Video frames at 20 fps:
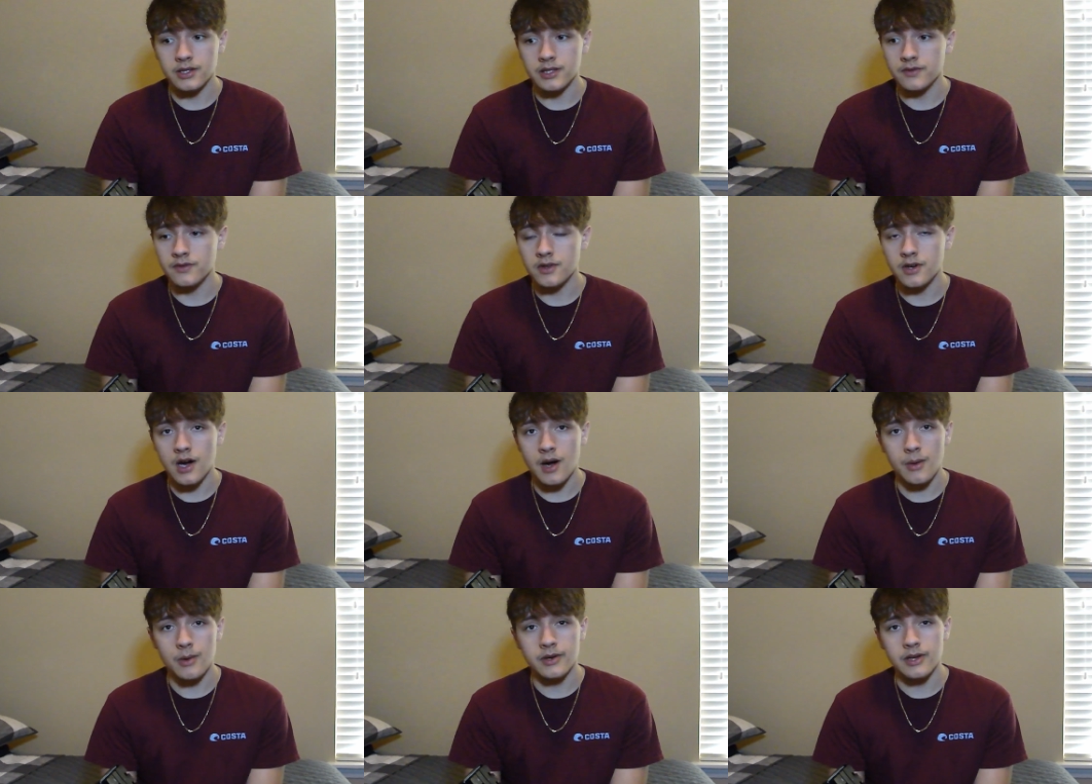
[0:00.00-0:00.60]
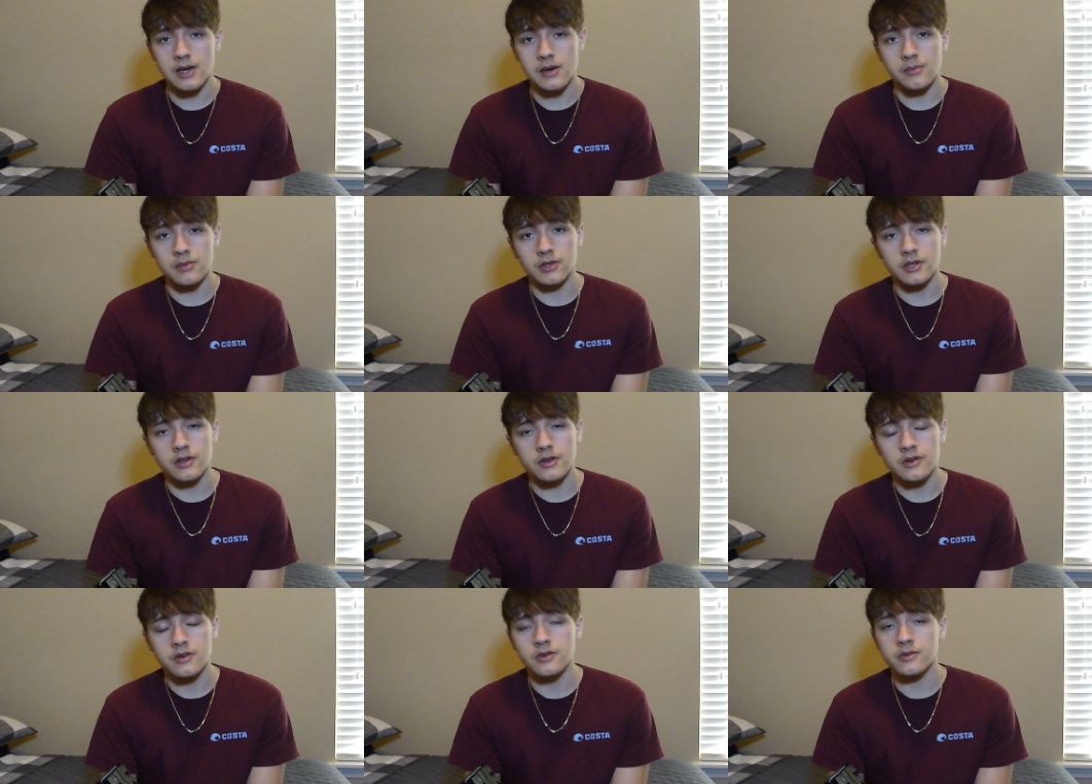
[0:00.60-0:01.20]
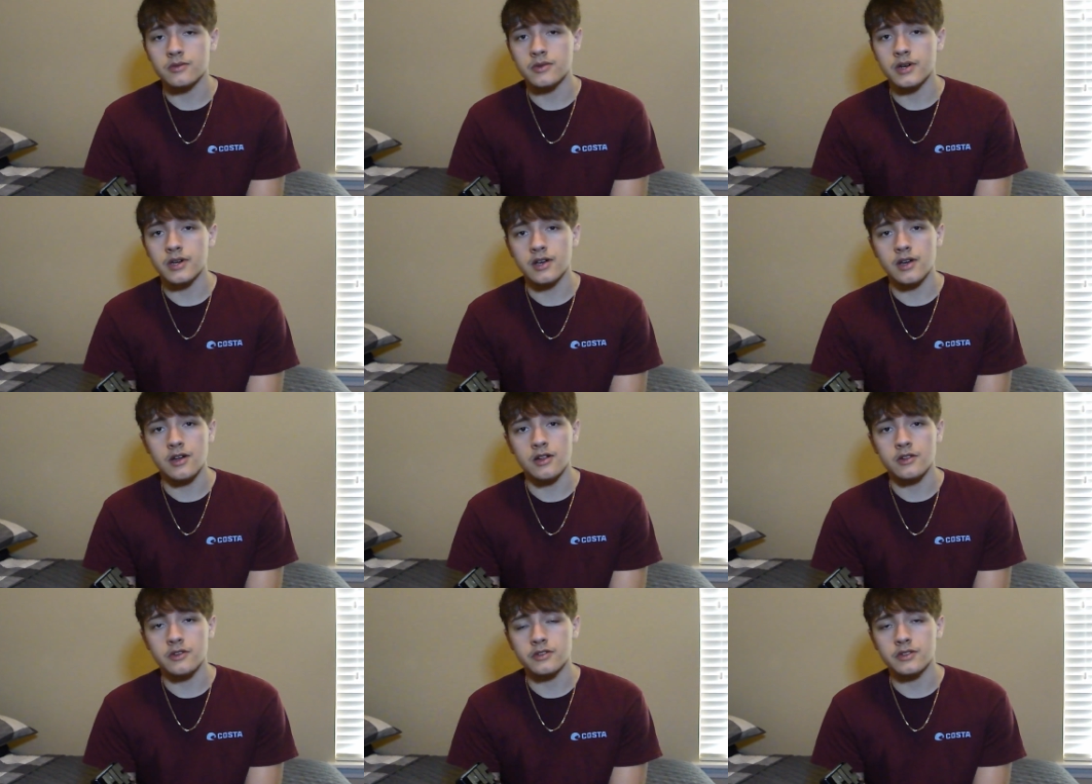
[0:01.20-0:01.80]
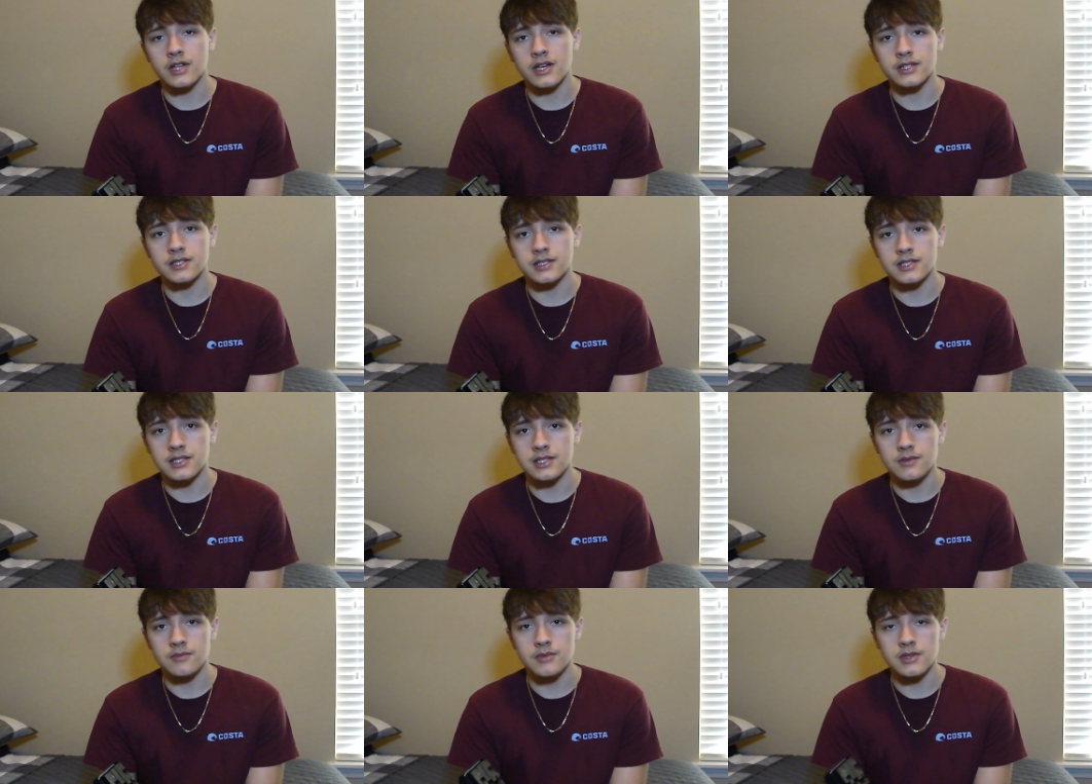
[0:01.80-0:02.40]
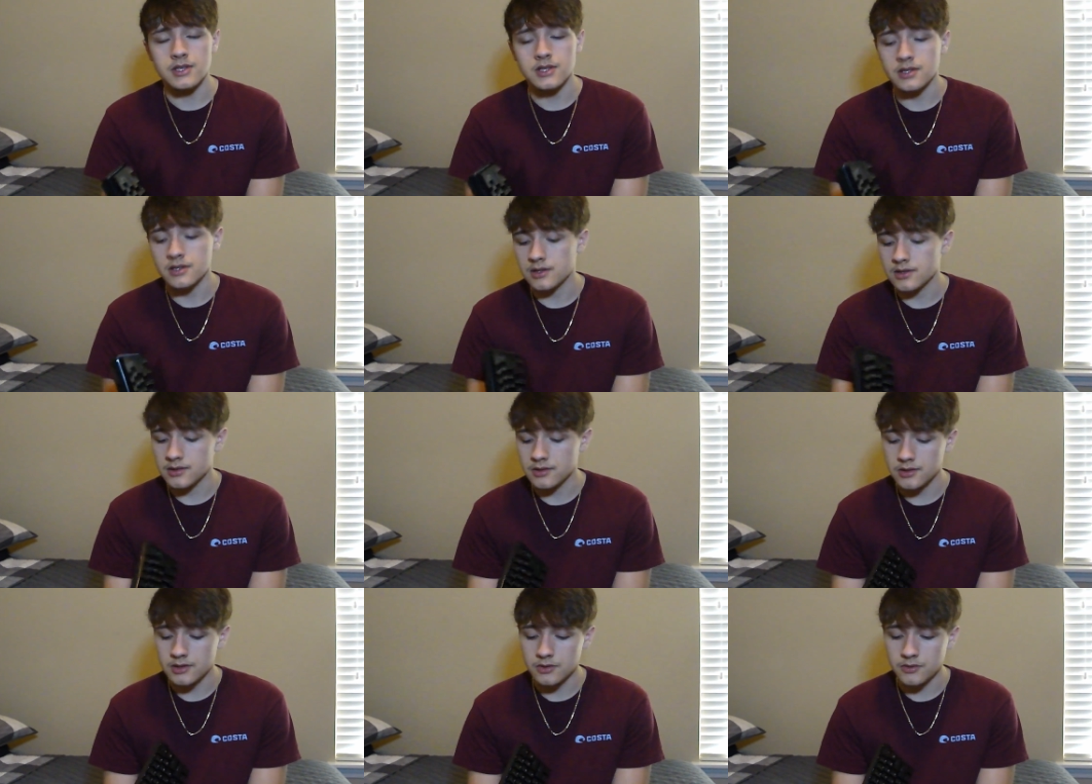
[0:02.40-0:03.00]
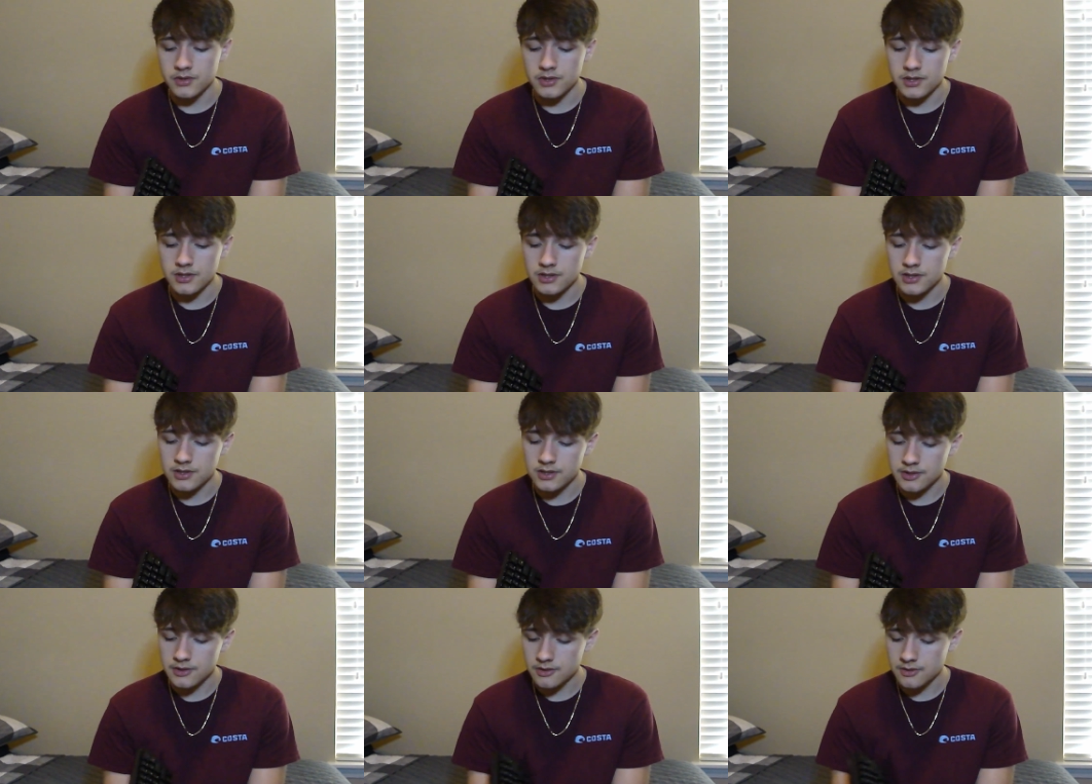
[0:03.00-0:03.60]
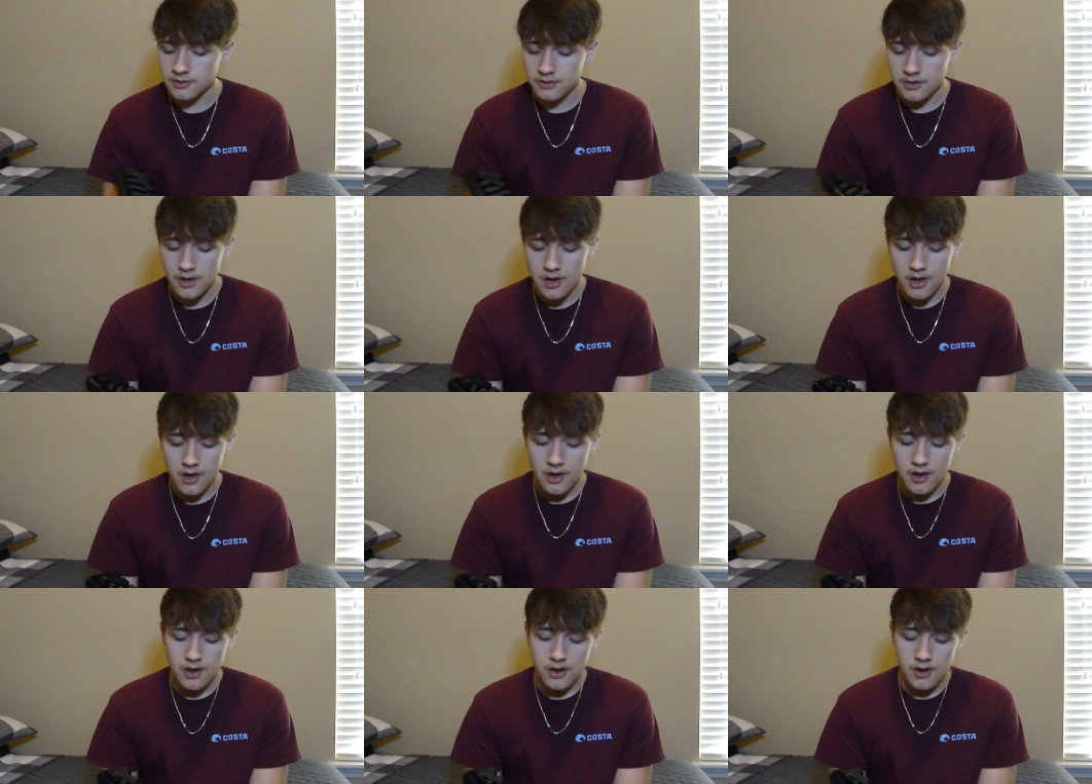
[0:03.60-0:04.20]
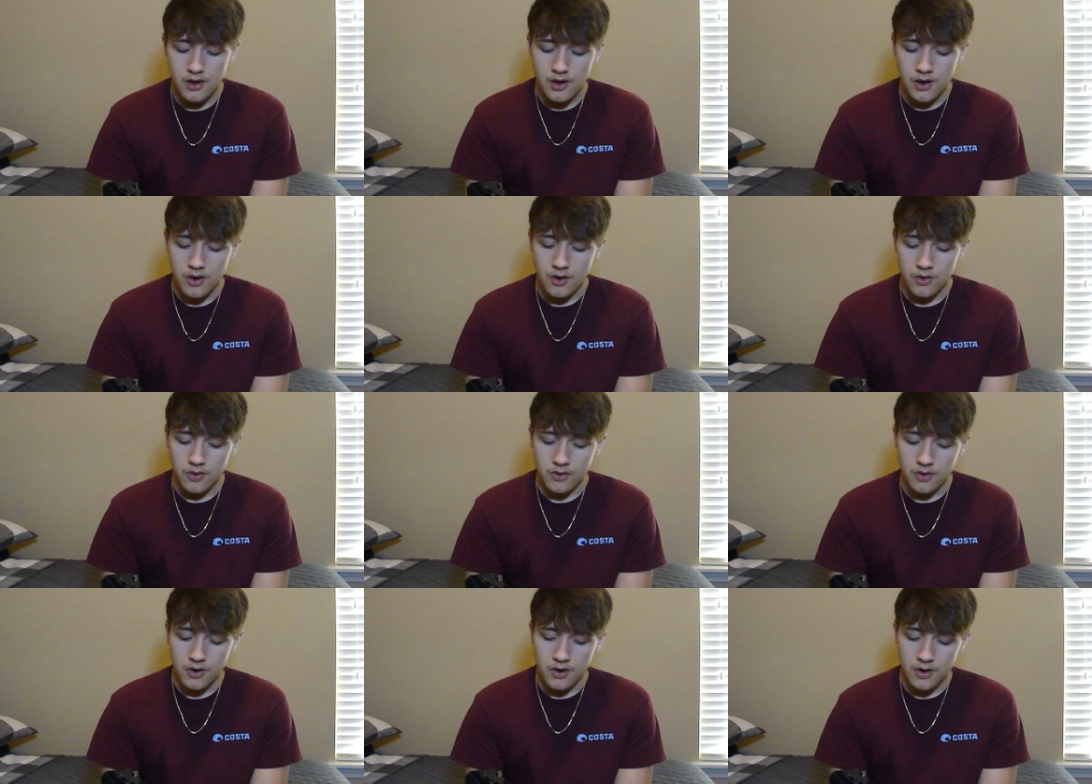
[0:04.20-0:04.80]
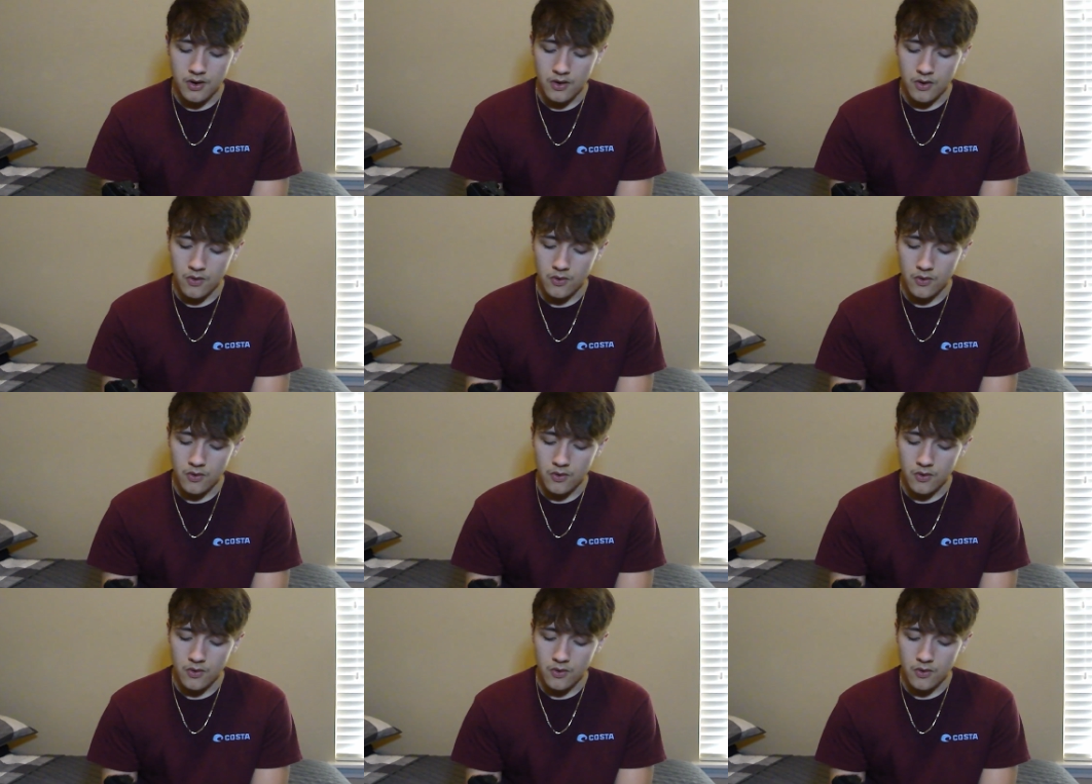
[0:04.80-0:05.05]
leave a comment down below what color you'd like to see me switch these to, or